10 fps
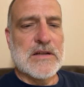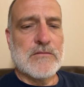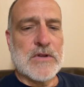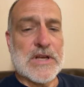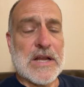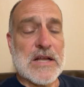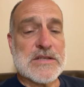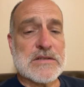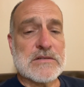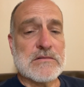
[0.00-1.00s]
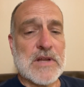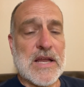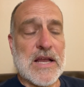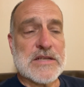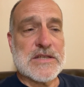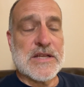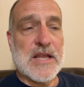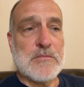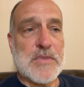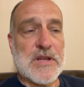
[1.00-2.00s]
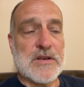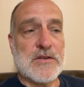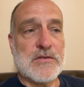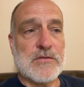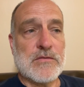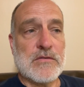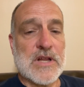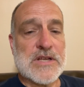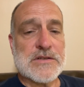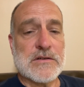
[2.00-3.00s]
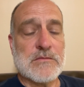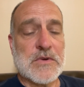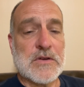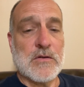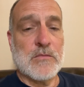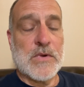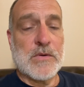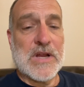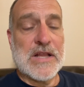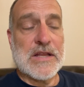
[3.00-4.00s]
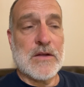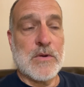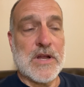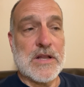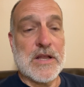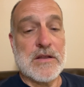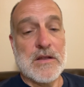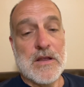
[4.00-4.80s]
really nice. They actually had been to Glacier, and we told them we were heading that way, and they